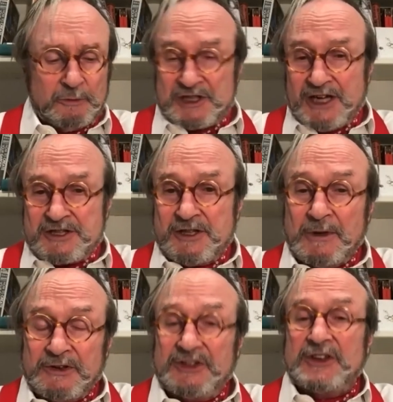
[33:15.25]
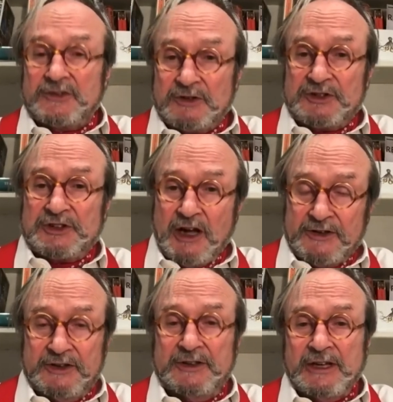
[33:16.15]
which actually six of us
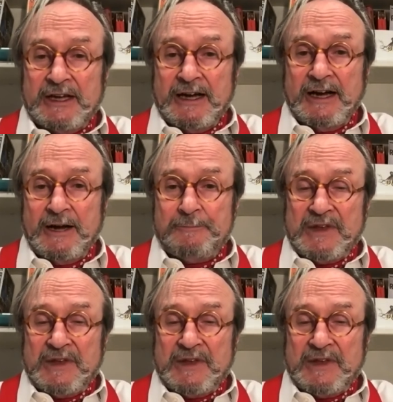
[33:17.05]
started uh,